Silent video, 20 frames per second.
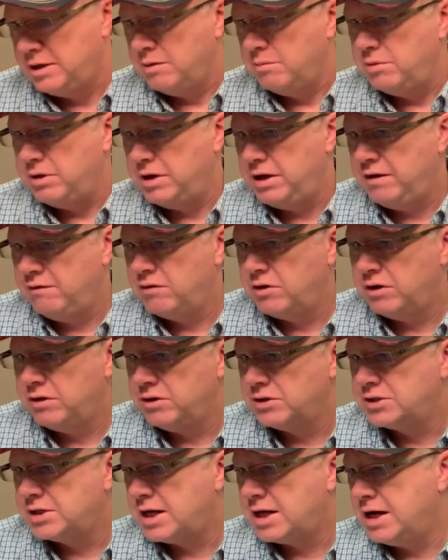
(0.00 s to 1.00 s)
But even on their
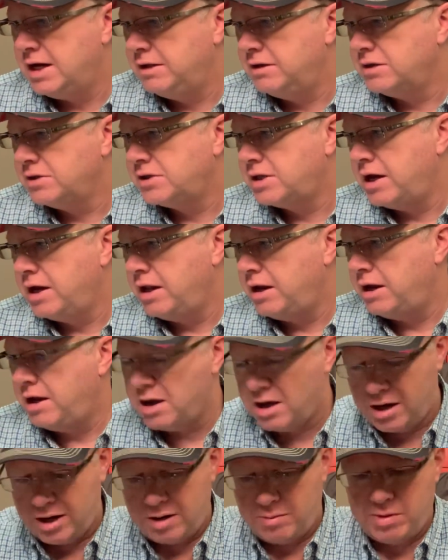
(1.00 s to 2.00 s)
site, they're saying you
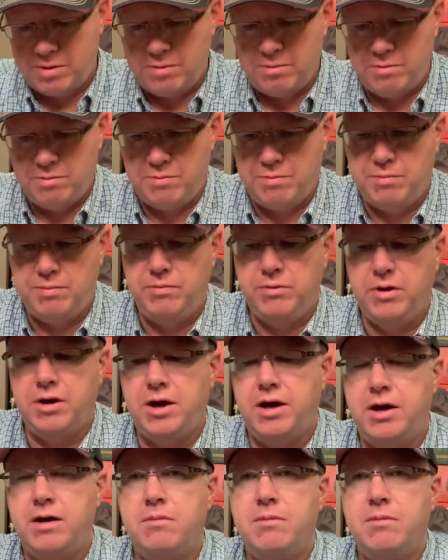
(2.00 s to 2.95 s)
ought to